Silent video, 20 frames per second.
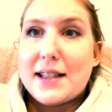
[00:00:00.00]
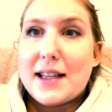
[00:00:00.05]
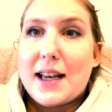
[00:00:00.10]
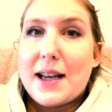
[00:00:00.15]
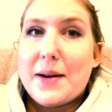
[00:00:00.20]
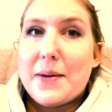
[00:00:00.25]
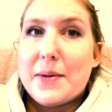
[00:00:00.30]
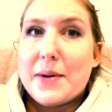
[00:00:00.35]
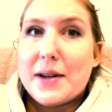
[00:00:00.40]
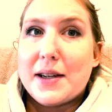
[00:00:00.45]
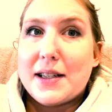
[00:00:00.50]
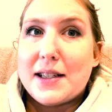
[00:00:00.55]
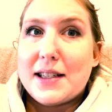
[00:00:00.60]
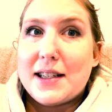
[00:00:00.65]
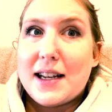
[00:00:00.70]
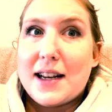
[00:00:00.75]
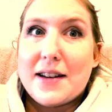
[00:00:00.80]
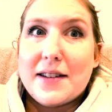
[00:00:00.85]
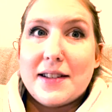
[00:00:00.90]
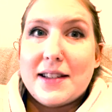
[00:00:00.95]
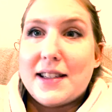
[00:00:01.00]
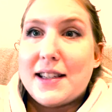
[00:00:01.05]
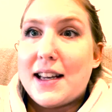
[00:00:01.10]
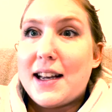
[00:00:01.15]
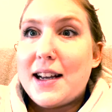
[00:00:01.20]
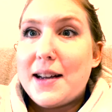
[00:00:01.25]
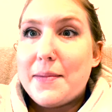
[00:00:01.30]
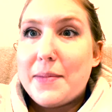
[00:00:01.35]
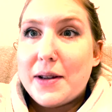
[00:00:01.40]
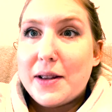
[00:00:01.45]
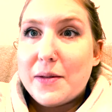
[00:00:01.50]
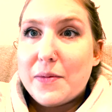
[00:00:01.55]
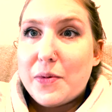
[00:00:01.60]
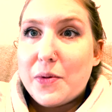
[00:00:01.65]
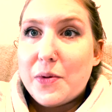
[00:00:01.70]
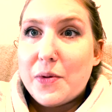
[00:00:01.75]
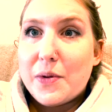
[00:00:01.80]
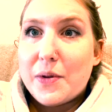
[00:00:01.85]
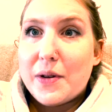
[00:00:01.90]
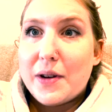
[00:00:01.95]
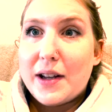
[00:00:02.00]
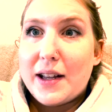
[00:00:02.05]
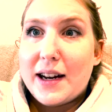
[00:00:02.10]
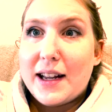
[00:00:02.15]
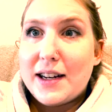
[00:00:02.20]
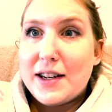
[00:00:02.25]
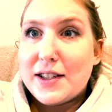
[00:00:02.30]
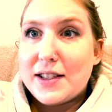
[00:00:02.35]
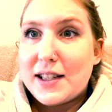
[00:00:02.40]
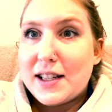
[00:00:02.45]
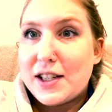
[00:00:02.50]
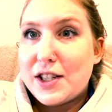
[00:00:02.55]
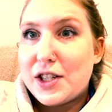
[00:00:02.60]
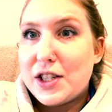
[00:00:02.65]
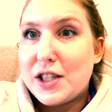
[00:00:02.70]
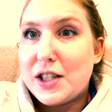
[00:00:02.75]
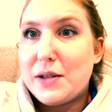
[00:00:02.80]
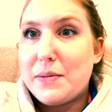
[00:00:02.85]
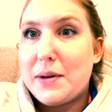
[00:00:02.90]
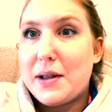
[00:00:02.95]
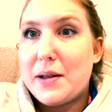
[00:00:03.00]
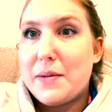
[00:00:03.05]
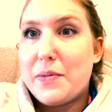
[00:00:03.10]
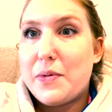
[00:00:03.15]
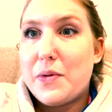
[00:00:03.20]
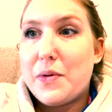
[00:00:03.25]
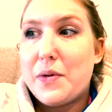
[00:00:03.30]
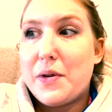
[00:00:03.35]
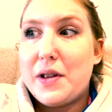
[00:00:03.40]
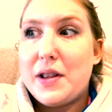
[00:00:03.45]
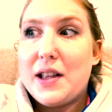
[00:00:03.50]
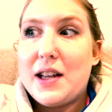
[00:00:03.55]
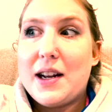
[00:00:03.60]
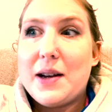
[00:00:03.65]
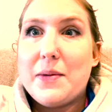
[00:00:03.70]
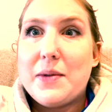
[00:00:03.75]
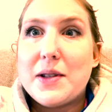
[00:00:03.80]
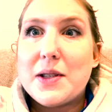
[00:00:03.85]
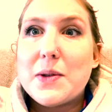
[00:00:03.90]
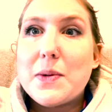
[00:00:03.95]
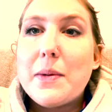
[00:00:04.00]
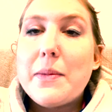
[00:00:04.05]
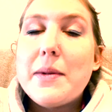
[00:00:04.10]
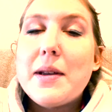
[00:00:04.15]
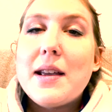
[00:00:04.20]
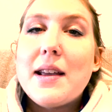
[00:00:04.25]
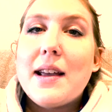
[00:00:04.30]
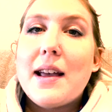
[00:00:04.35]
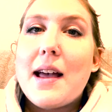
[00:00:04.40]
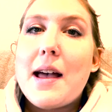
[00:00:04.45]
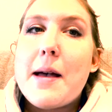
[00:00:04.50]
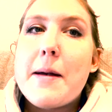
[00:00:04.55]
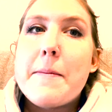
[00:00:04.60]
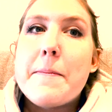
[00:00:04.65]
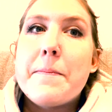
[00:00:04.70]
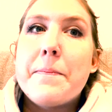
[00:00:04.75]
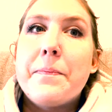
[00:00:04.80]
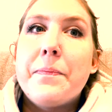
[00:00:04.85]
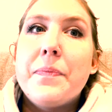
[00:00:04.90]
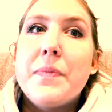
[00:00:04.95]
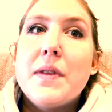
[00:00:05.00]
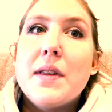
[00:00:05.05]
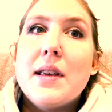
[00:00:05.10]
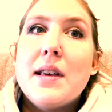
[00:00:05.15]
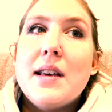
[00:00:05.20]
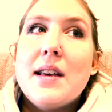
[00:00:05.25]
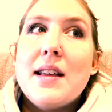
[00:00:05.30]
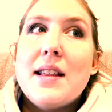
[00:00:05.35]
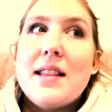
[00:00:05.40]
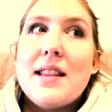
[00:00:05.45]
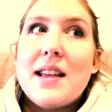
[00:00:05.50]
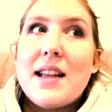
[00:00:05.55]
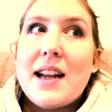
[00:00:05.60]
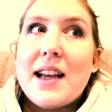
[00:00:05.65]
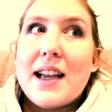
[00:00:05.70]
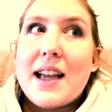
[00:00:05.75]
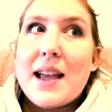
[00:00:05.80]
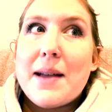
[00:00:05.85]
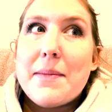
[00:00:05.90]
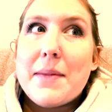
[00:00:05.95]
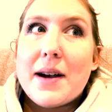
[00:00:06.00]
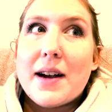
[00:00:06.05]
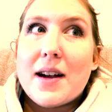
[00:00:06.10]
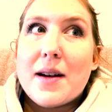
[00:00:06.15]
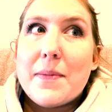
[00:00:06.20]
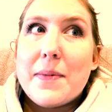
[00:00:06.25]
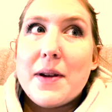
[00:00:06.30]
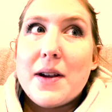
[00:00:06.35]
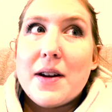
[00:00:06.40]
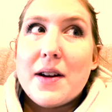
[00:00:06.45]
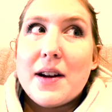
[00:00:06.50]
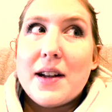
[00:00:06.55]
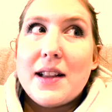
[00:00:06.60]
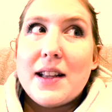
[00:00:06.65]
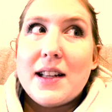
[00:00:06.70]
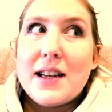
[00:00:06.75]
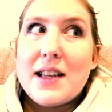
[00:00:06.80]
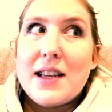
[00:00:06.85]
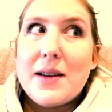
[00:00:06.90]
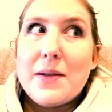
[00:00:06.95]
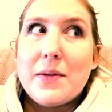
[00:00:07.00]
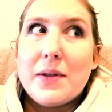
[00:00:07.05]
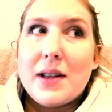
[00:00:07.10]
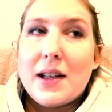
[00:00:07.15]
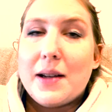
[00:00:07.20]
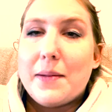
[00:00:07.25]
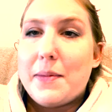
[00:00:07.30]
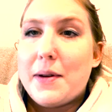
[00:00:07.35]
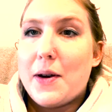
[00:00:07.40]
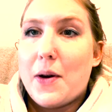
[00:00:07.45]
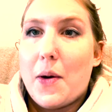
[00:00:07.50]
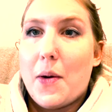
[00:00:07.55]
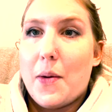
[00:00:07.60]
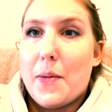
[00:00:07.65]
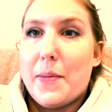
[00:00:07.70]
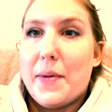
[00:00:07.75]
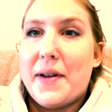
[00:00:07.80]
I worked outside by the pool and I just like chilled by the pool and then I went swimming and then I came back up here and then he would like be home,